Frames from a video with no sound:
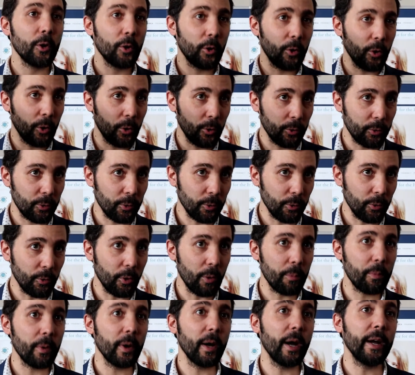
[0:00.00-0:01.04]
go to
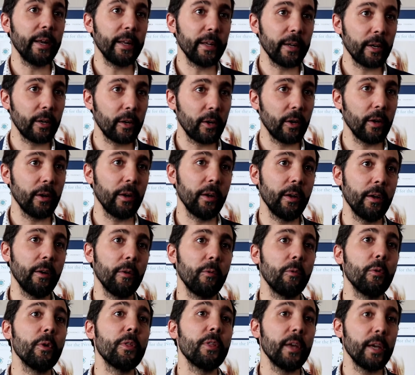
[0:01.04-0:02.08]
Europe and
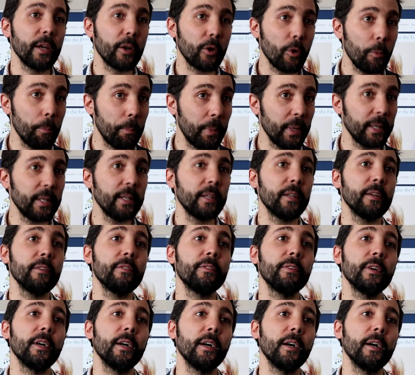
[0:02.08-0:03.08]
within competitive